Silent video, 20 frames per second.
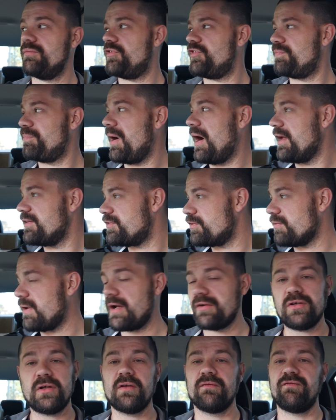spots
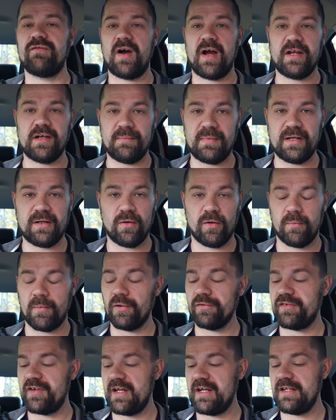around, you can find them in
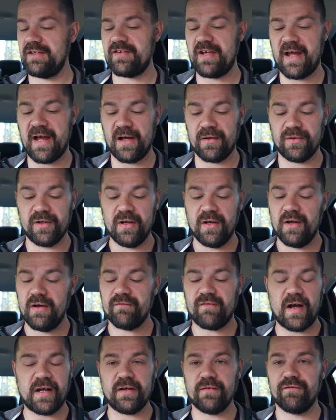almost any town.
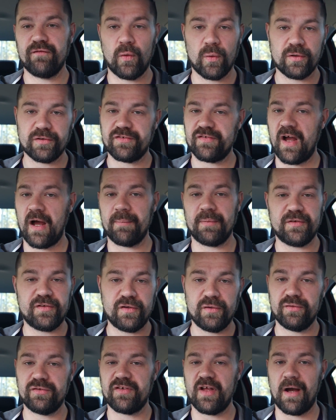Find a 4-stop, a
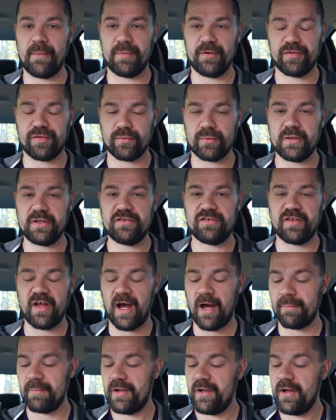2-stop, a
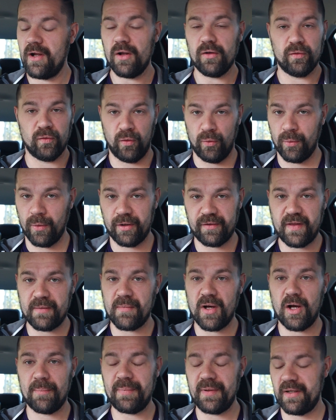3-stop. Lure
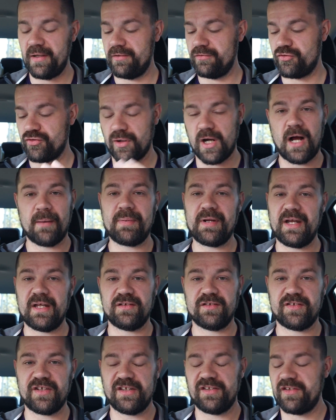them up, drop an
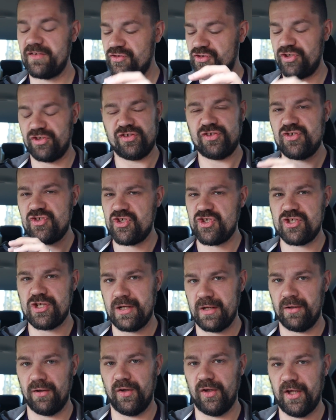incense, and just
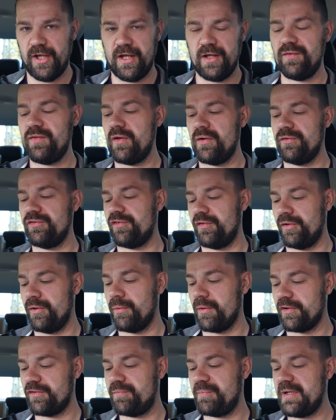chill in those
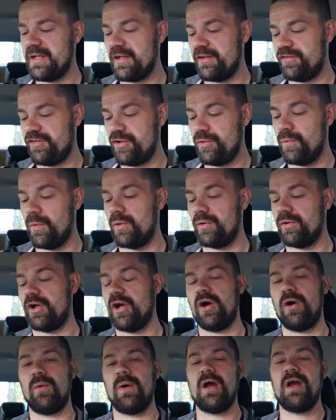lures, because you will
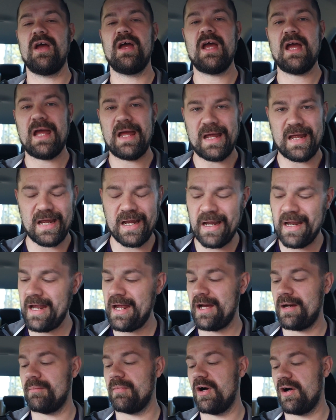go
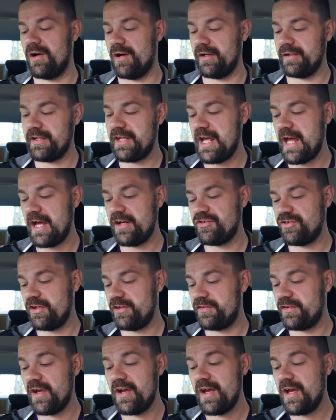ham on
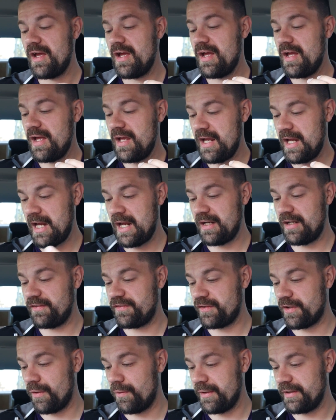catches. And
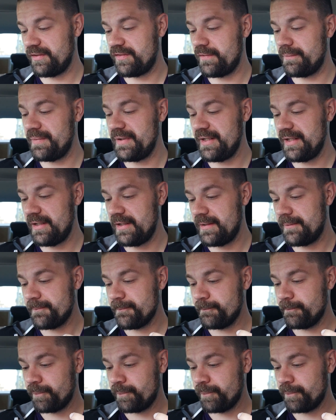it's going to be